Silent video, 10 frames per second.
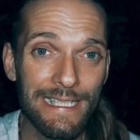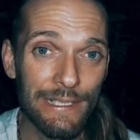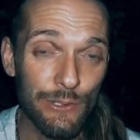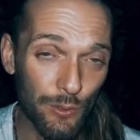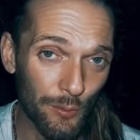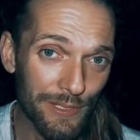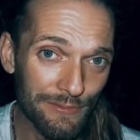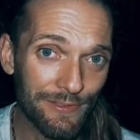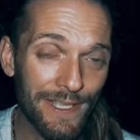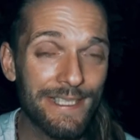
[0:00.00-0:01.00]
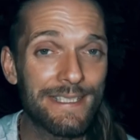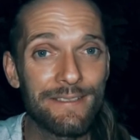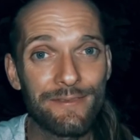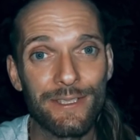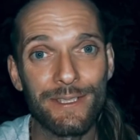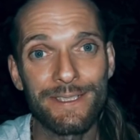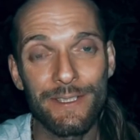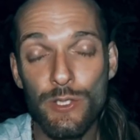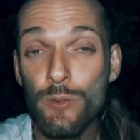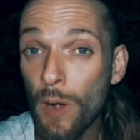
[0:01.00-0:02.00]
you're going to find it difficult.
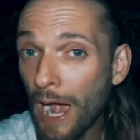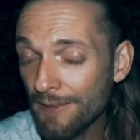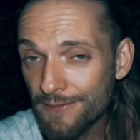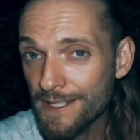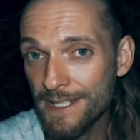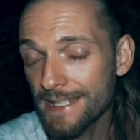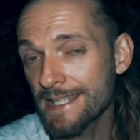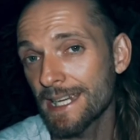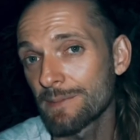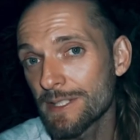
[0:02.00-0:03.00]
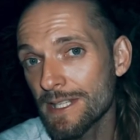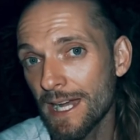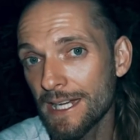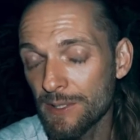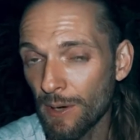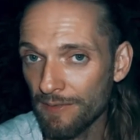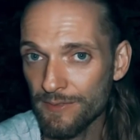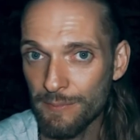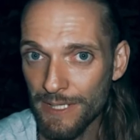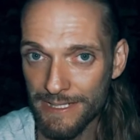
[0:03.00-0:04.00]
You have to set time aside. You have
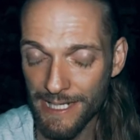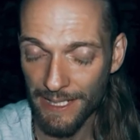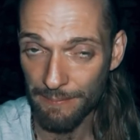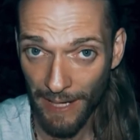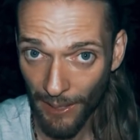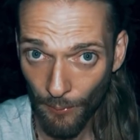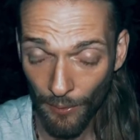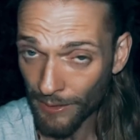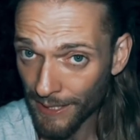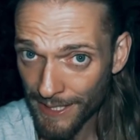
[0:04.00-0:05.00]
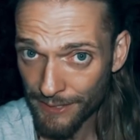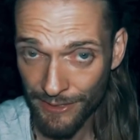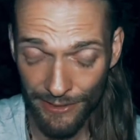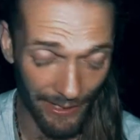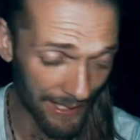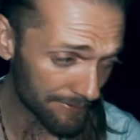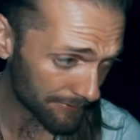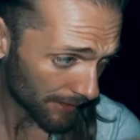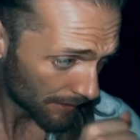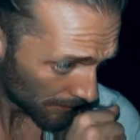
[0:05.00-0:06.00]
to make time now or later in your life.